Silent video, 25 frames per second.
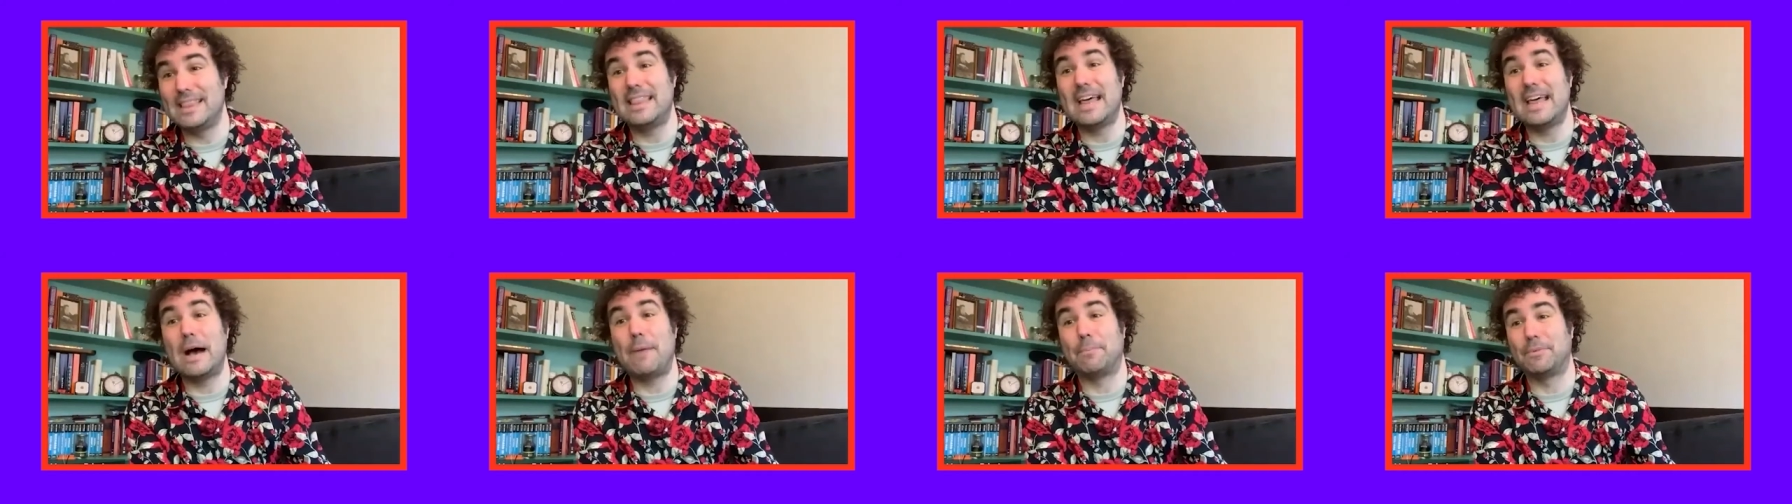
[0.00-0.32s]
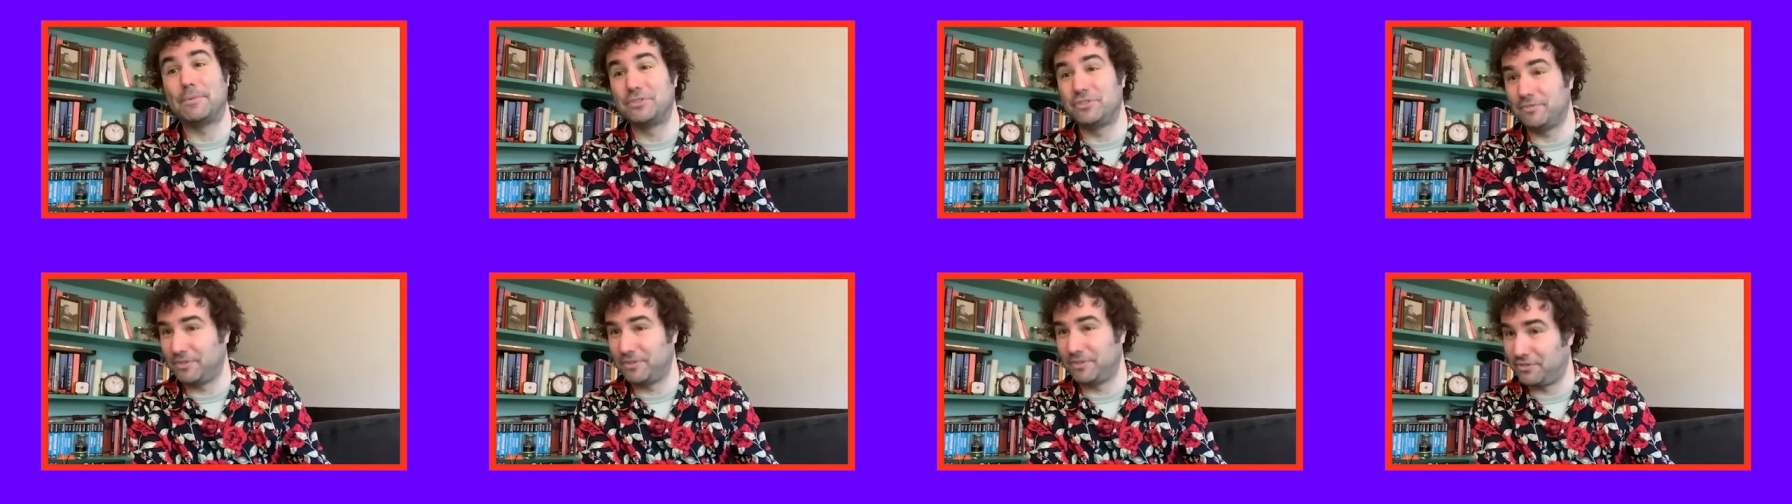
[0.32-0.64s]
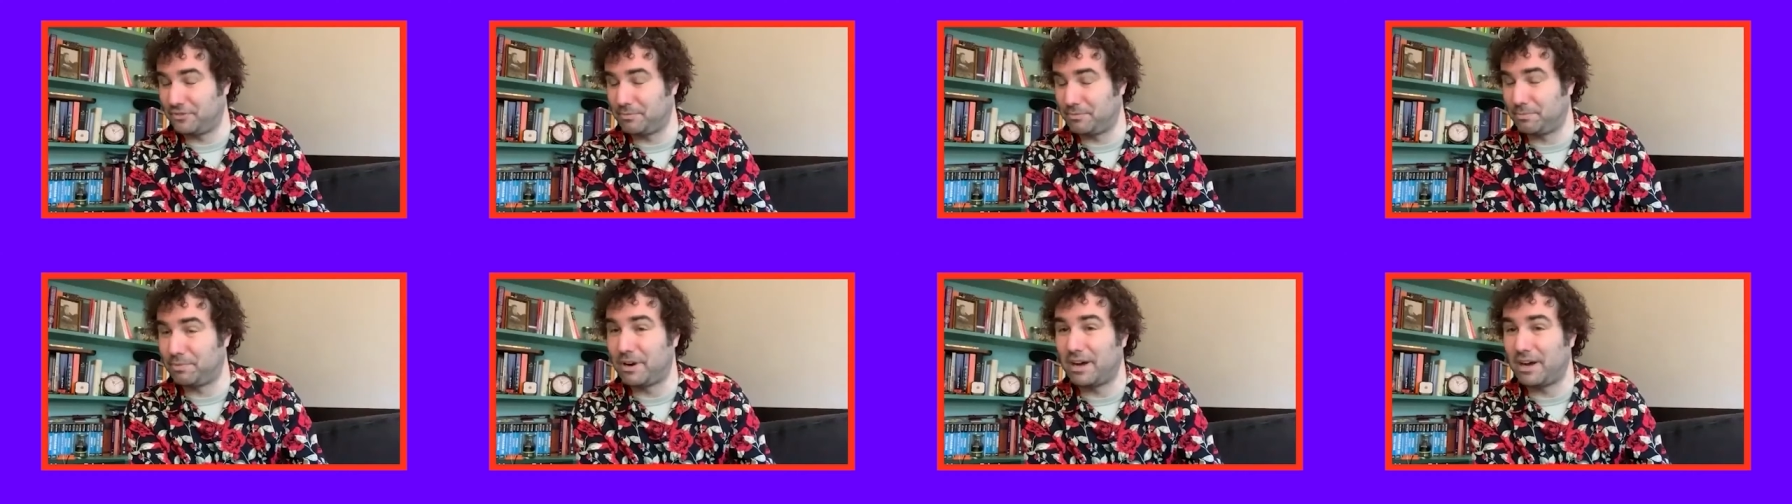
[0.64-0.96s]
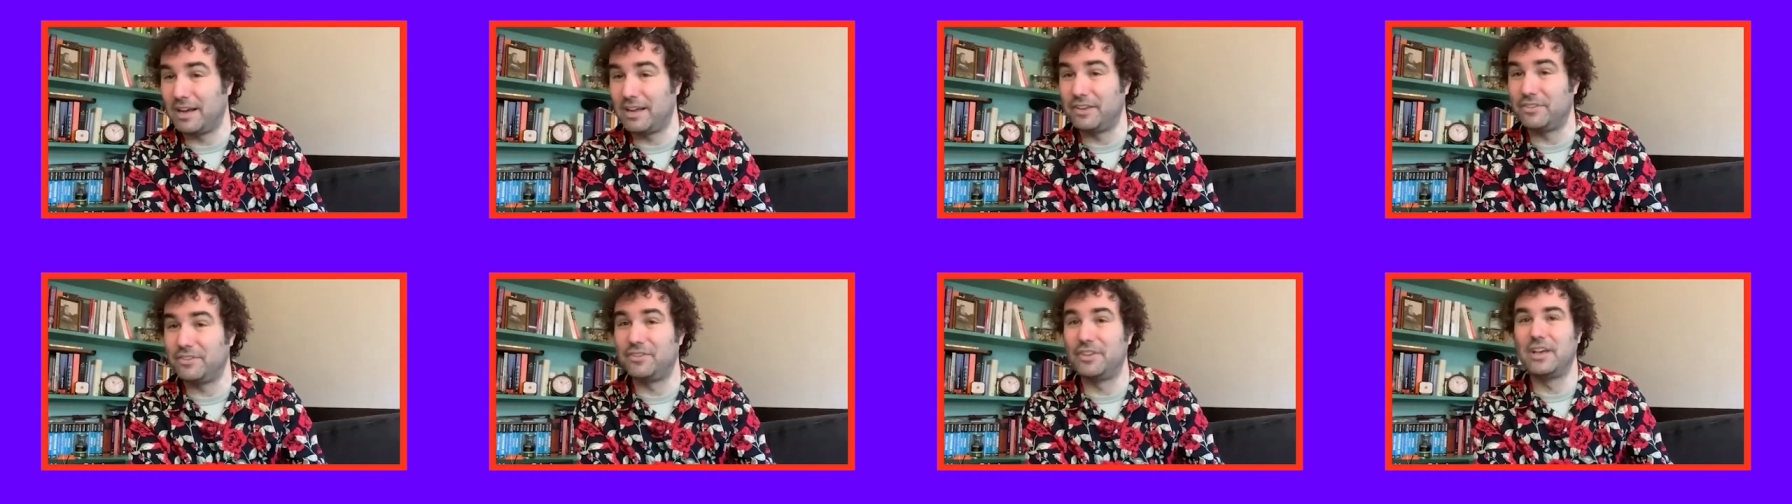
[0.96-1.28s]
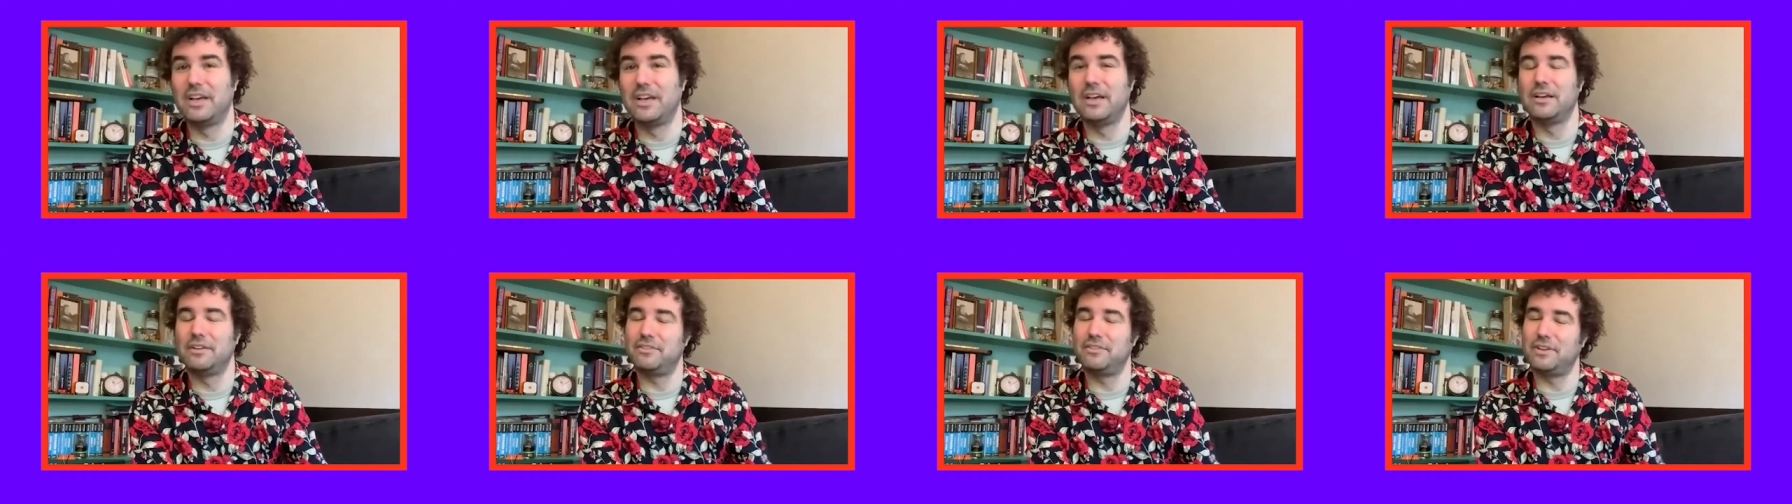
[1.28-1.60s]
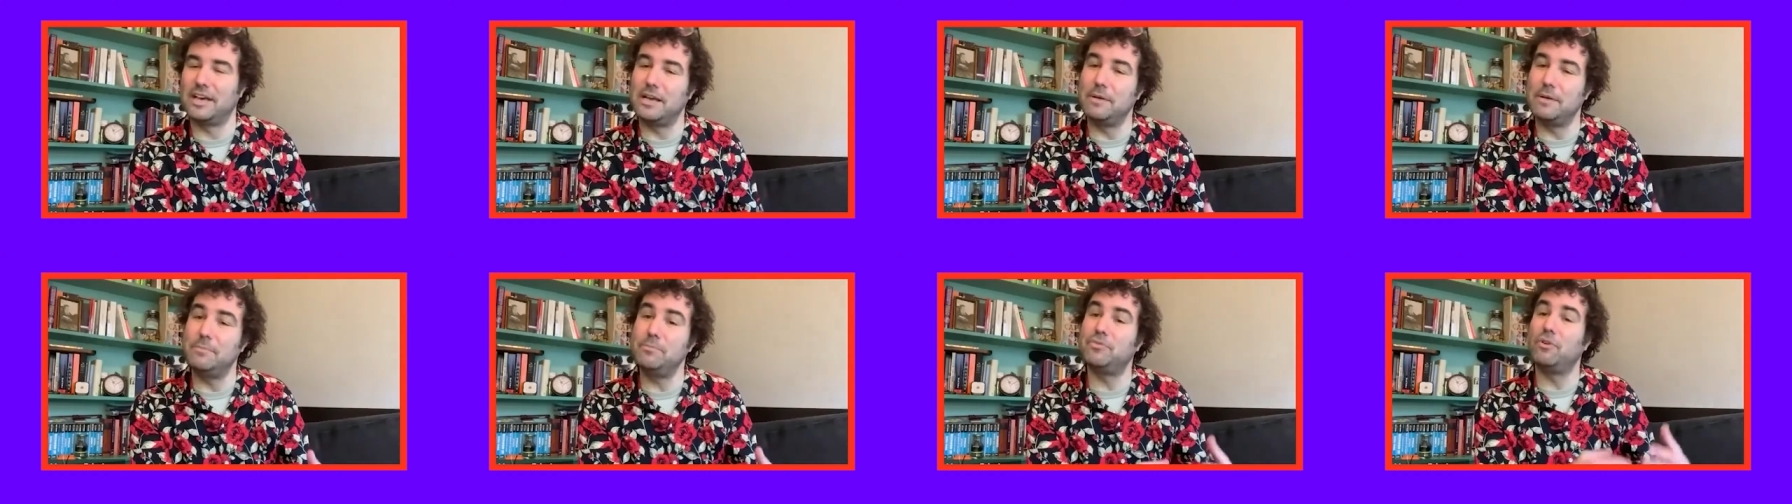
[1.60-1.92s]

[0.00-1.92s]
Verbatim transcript: that much of a surprise to him.